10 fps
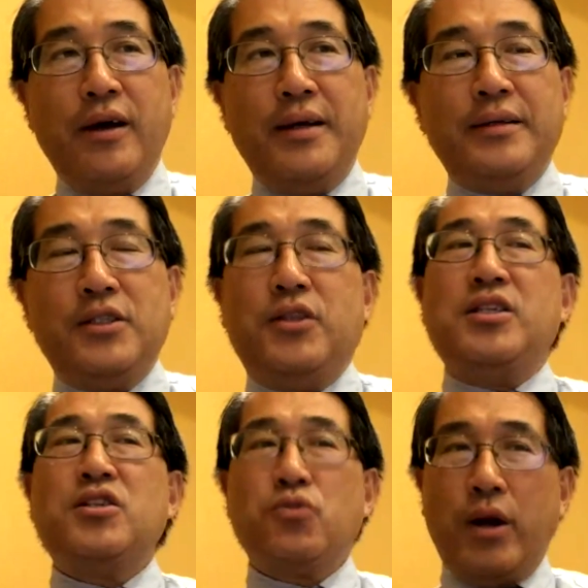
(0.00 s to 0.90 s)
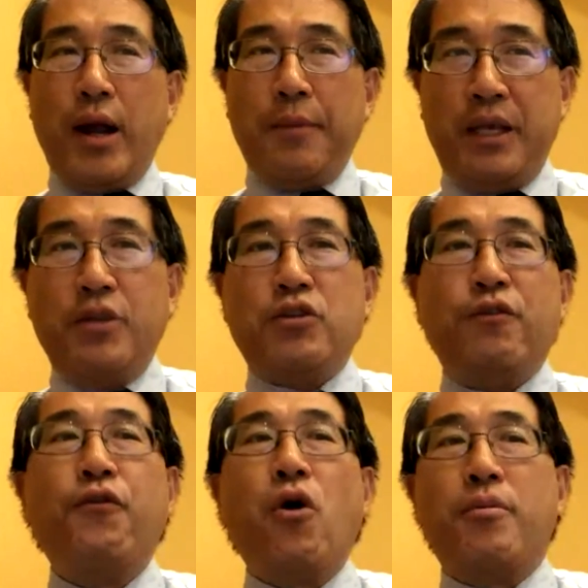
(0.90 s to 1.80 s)
So this is where I begin to
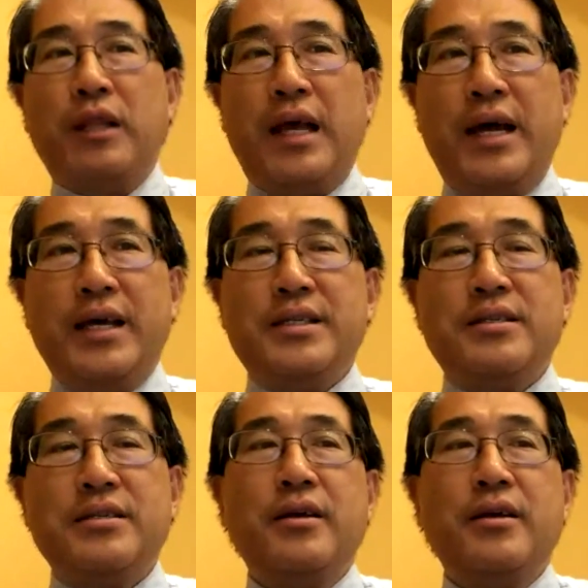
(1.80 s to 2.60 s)
formalize